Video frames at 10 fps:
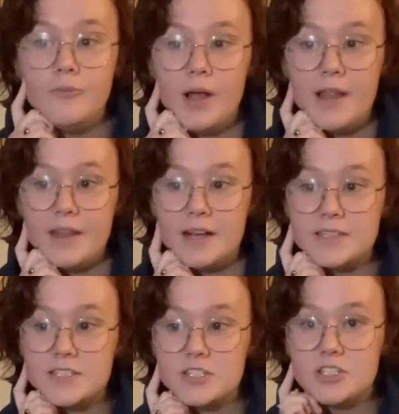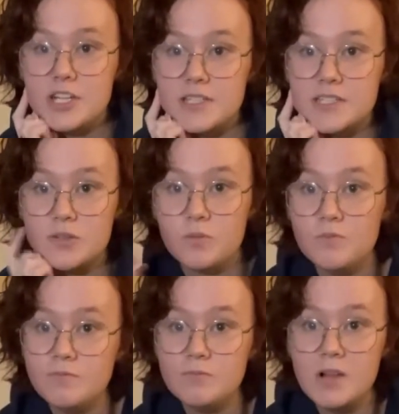And that's just
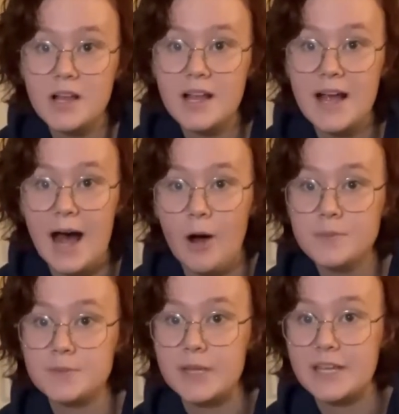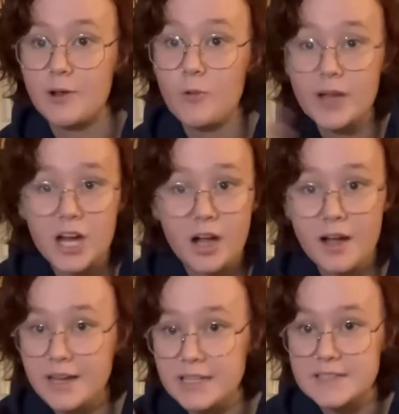helps make it
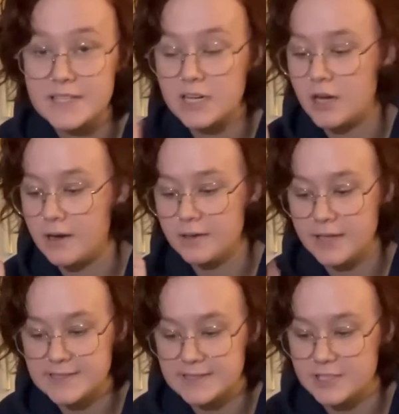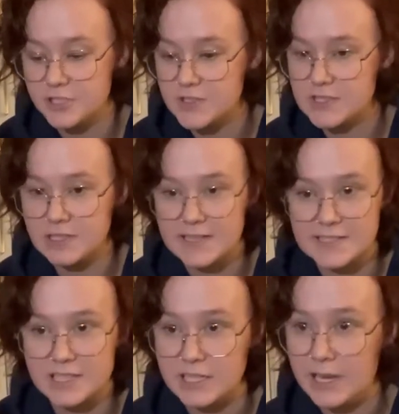quicker, easier, less dishes, less
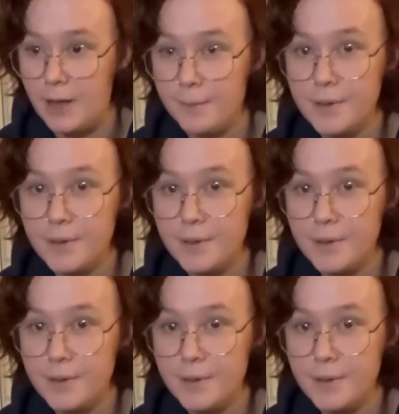cleanup.